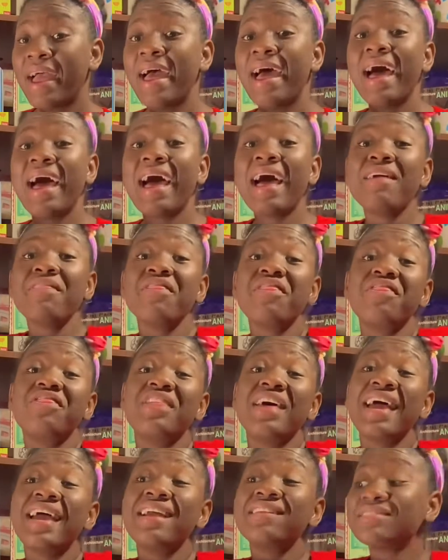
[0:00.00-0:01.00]
and
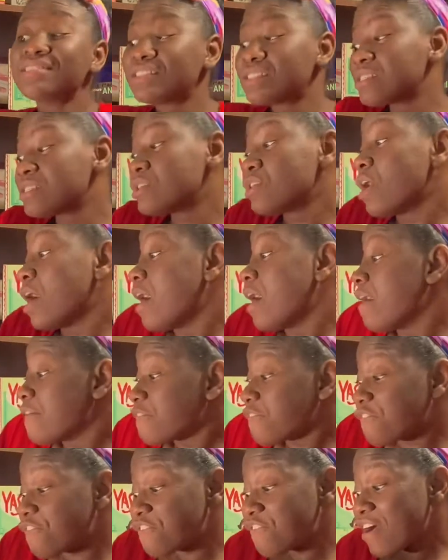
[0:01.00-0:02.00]
then to
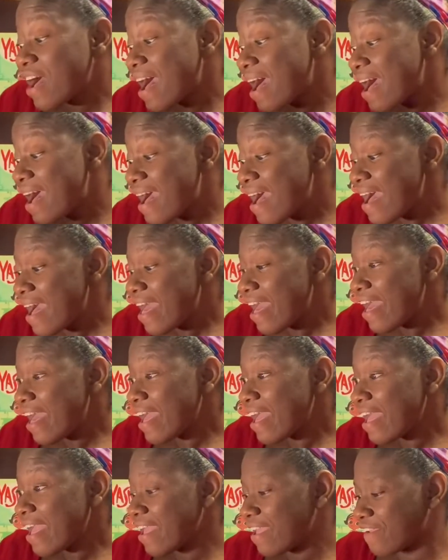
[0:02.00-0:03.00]

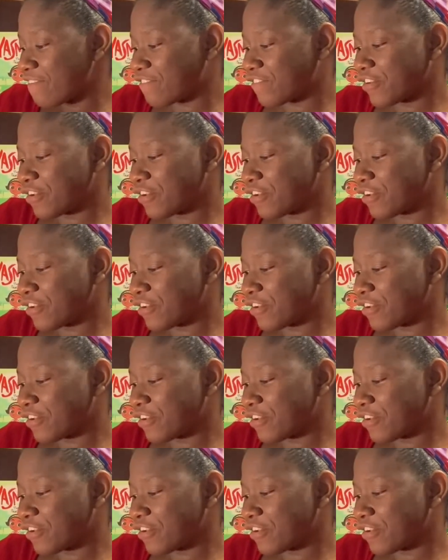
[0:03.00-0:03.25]
5.